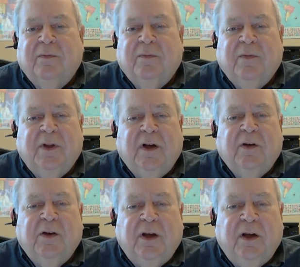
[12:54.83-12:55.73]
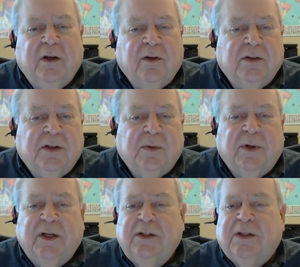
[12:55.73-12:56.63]
You hear
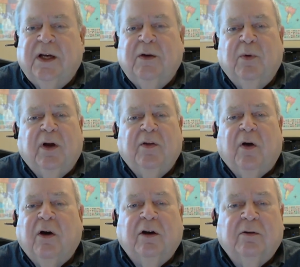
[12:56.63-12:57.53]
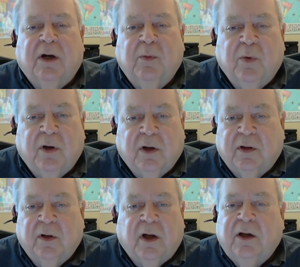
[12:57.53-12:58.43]
somebody say, well, the harder I work,
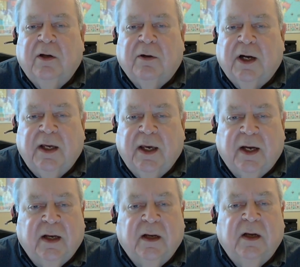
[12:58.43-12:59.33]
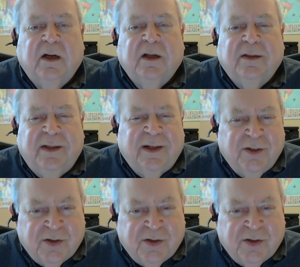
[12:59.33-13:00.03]
the luckier I get. There's